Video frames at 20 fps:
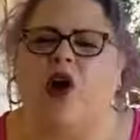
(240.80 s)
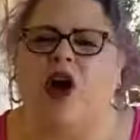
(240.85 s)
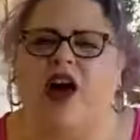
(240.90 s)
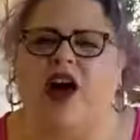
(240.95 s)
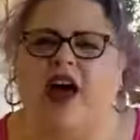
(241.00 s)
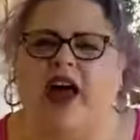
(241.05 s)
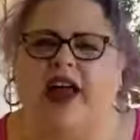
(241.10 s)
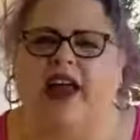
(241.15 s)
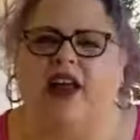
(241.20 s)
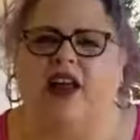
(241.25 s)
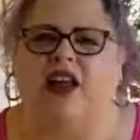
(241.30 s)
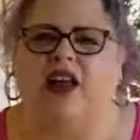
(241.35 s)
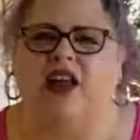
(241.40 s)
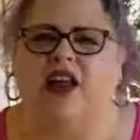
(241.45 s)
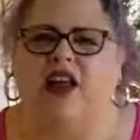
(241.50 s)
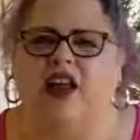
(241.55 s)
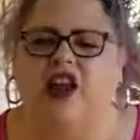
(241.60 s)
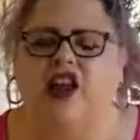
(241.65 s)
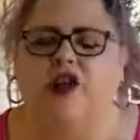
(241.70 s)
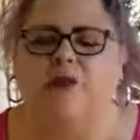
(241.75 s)
why
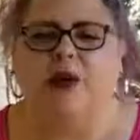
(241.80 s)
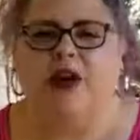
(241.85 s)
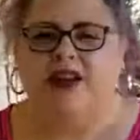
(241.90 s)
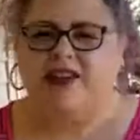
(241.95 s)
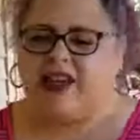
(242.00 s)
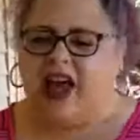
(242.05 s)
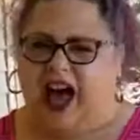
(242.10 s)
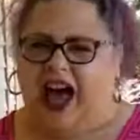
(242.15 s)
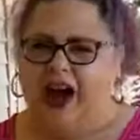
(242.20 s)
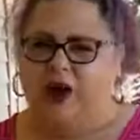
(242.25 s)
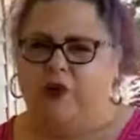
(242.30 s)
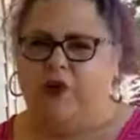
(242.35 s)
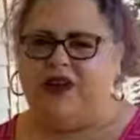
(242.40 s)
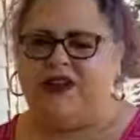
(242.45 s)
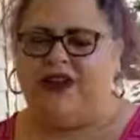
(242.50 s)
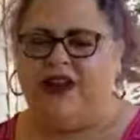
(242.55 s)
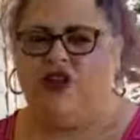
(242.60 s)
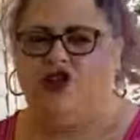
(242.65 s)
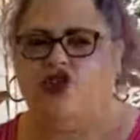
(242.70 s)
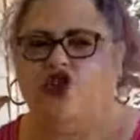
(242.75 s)
because I
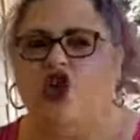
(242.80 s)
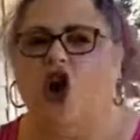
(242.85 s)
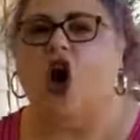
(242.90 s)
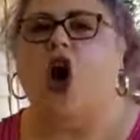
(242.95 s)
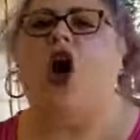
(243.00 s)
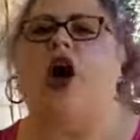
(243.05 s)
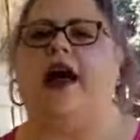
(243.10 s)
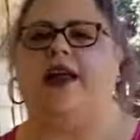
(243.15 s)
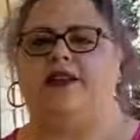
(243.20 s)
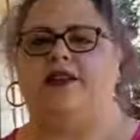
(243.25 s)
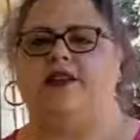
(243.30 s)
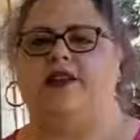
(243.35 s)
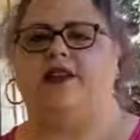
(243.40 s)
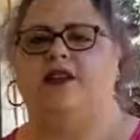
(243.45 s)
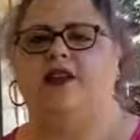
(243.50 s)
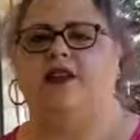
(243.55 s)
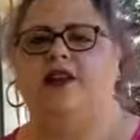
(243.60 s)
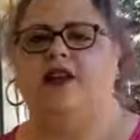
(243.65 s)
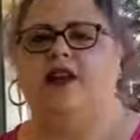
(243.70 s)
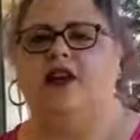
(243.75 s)
wasn't taught
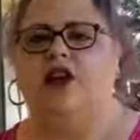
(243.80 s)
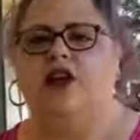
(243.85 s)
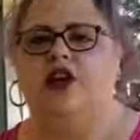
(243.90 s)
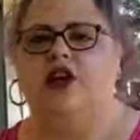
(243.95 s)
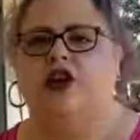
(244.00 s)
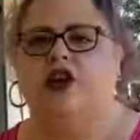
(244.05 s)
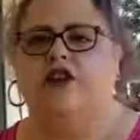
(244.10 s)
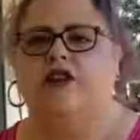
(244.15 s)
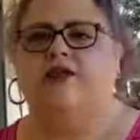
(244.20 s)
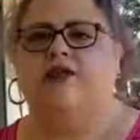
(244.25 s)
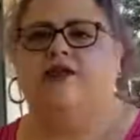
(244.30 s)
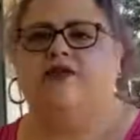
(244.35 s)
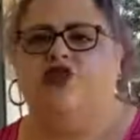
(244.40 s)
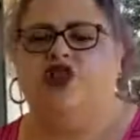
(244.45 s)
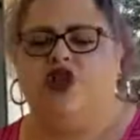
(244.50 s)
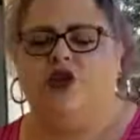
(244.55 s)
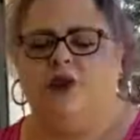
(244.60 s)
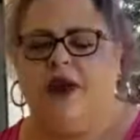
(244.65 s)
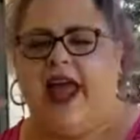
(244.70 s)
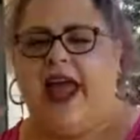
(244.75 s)

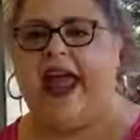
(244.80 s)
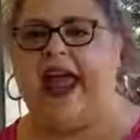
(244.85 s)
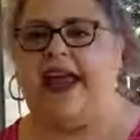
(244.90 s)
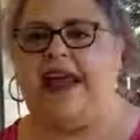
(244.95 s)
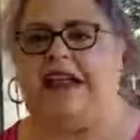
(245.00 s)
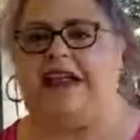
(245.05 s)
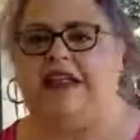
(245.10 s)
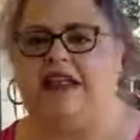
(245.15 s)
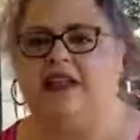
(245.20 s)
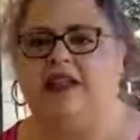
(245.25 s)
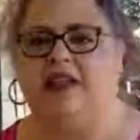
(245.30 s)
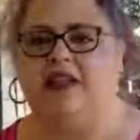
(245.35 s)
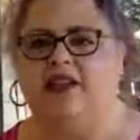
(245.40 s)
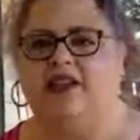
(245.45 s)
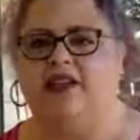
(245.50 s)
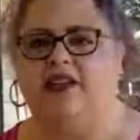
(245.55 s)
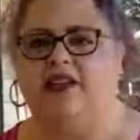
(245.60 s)
to hate.